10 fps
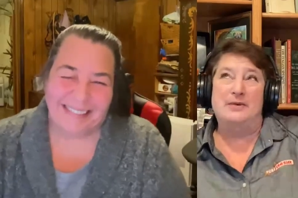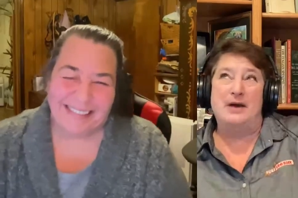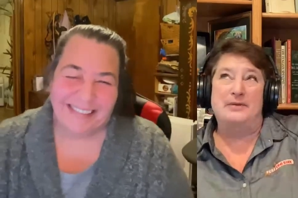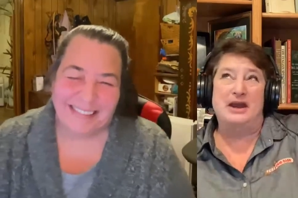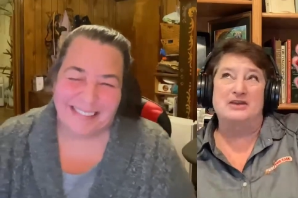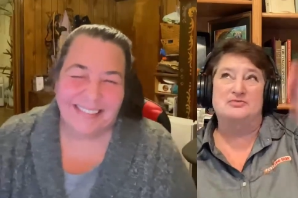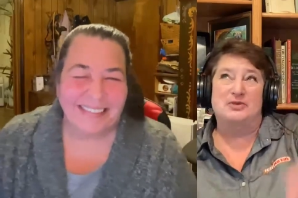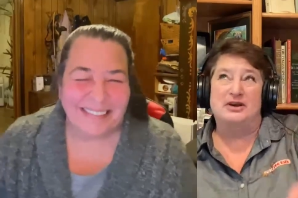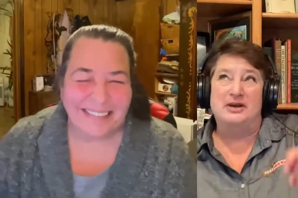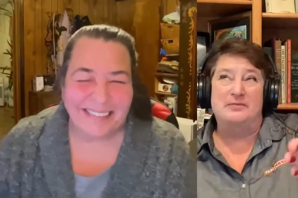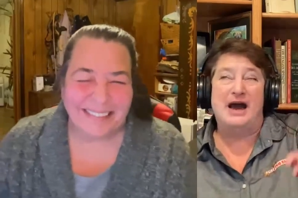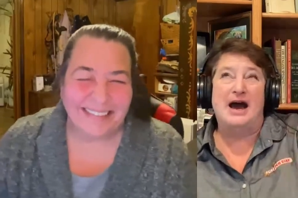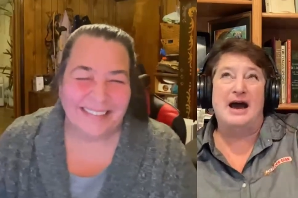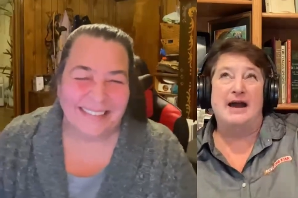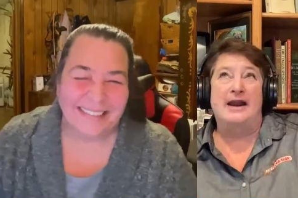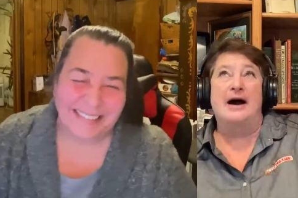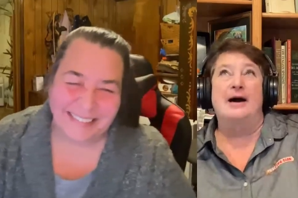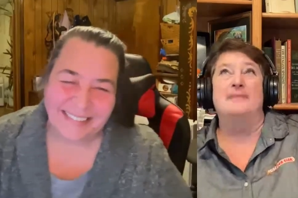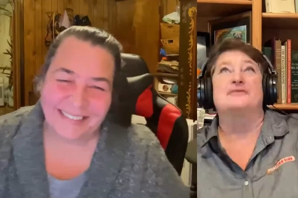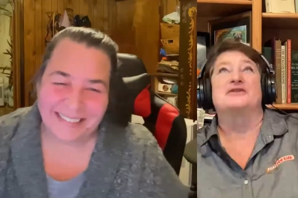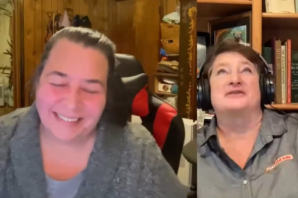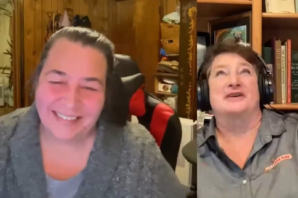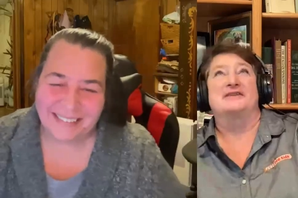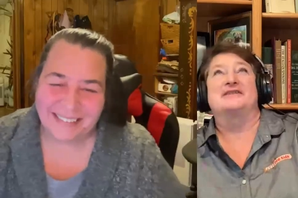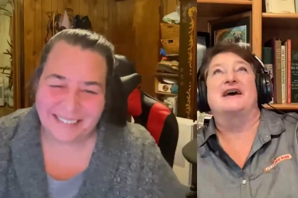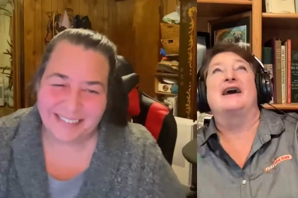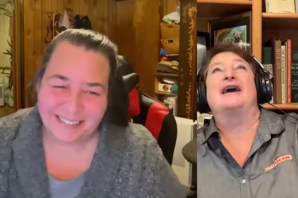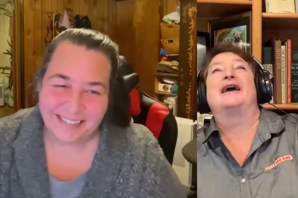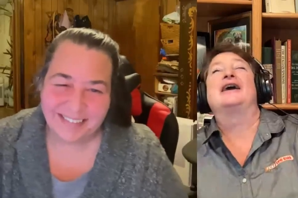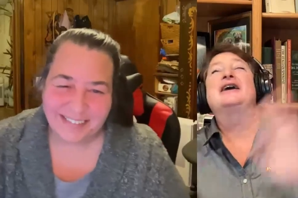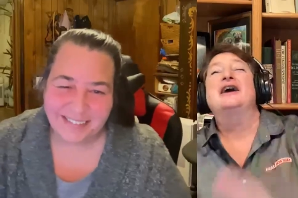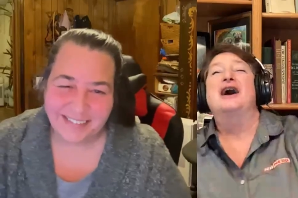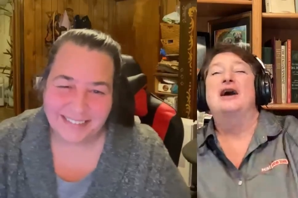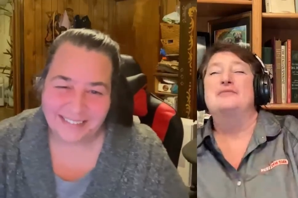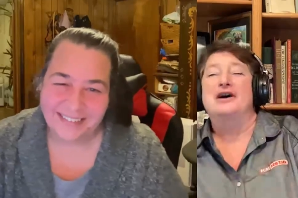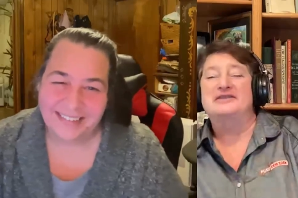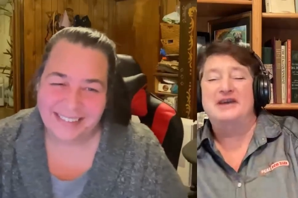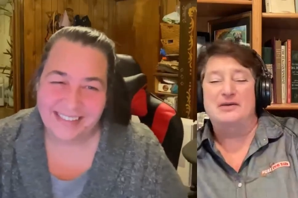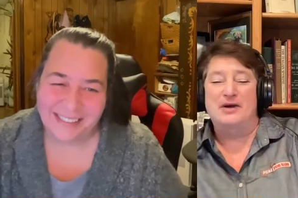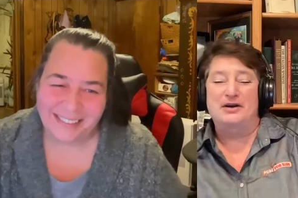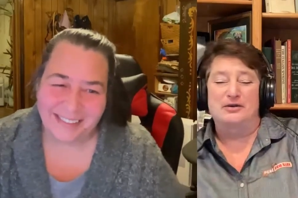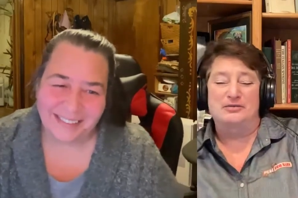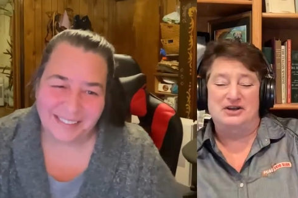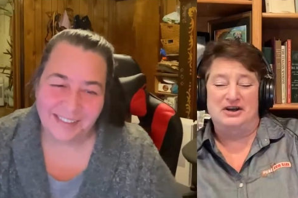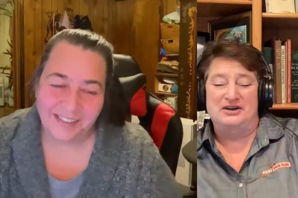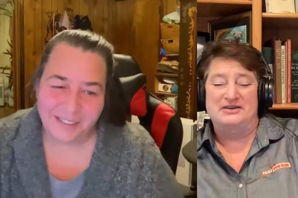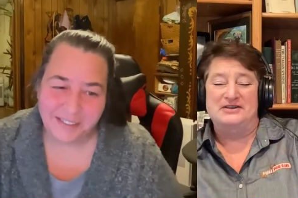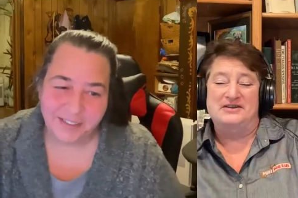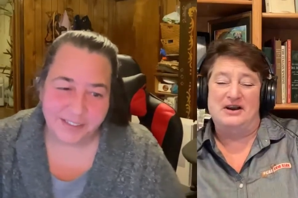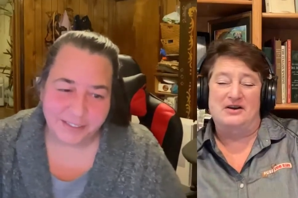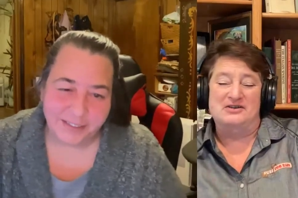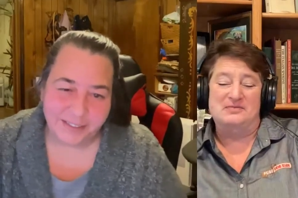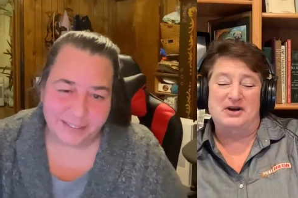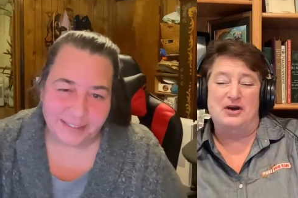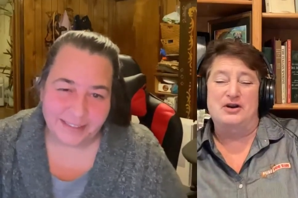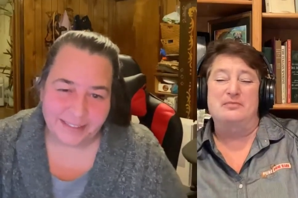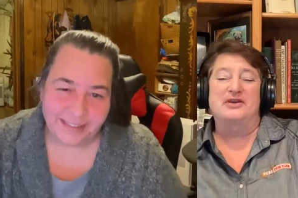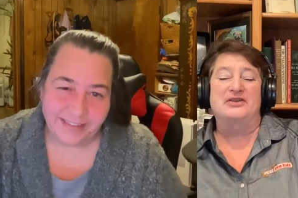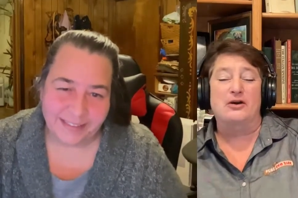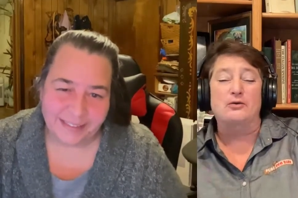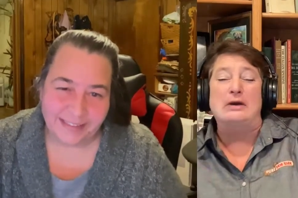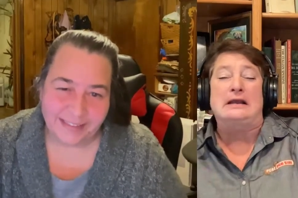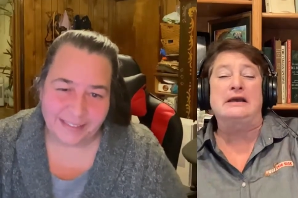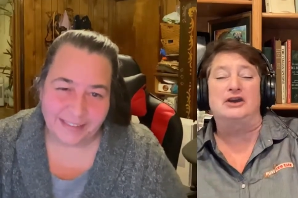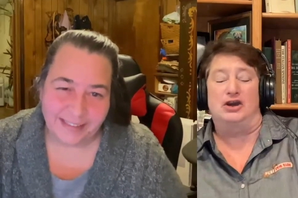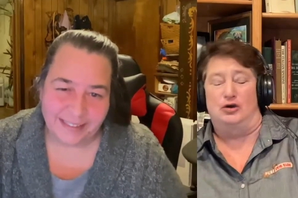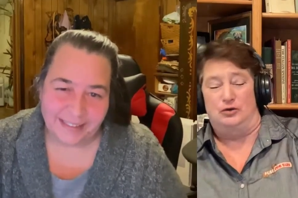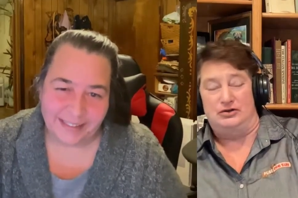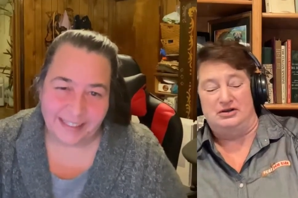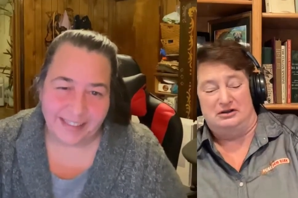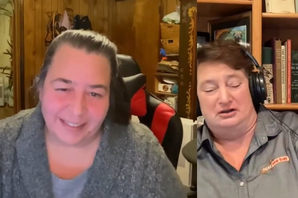Speaker 1: puppies, brilliant pad. I'm just gonna say, I'm not saying mine are geniuses. They are Spinoni, but they're really cute.